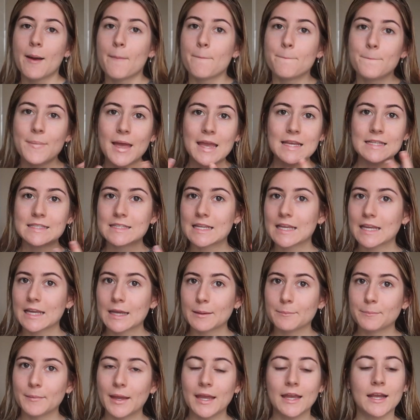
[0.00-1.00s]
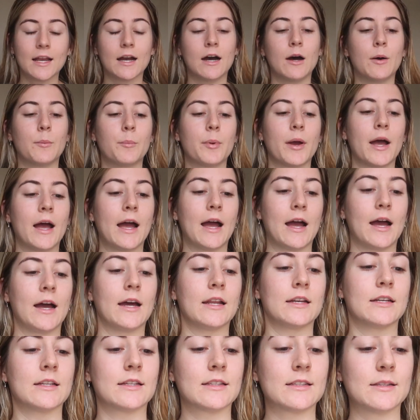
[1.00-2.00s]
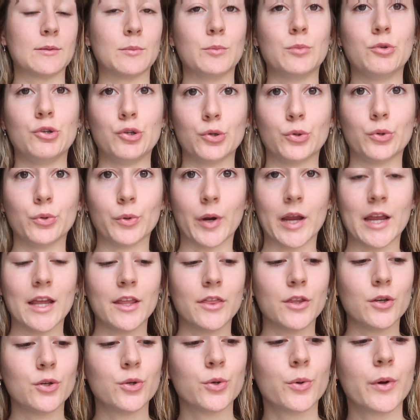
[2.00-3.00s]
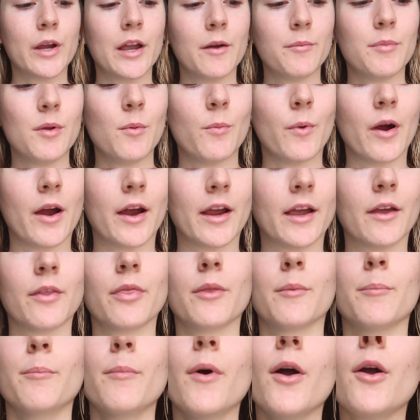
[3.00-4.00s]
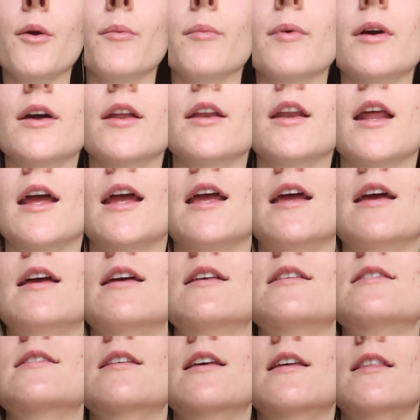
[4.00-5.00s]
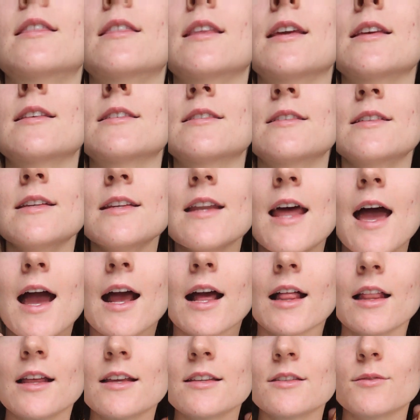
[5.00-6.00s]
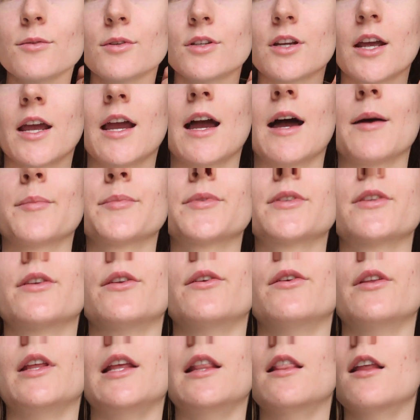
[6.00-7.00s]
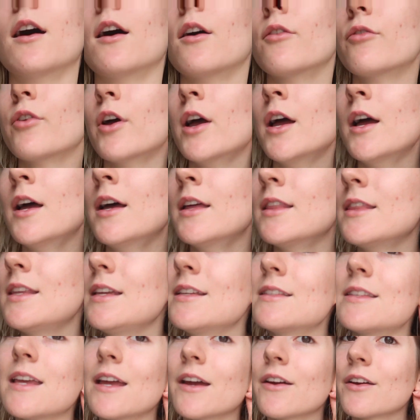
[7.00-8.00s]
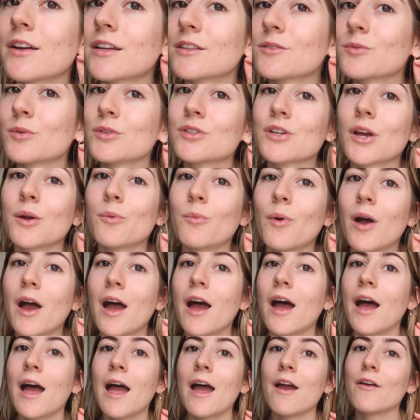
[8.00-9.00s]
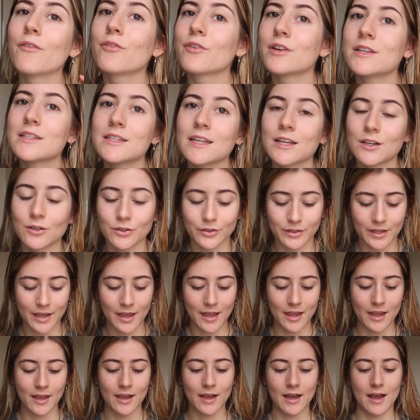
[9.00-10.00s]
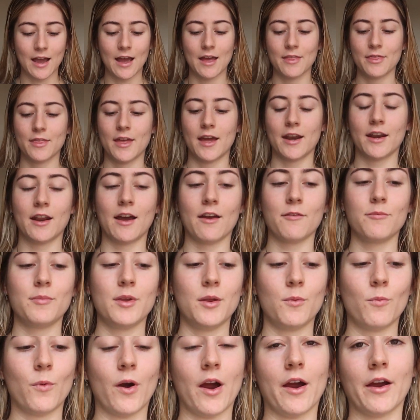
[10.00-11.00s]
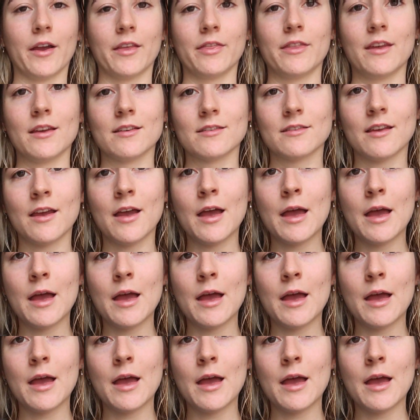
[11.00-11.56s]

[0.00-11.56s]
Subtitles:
basic makeup and some jewellery. The jewellery I've been wearing at the moment is this necklace, which I absolutely love, these earrings which I wear every single day, and then I've been wearing this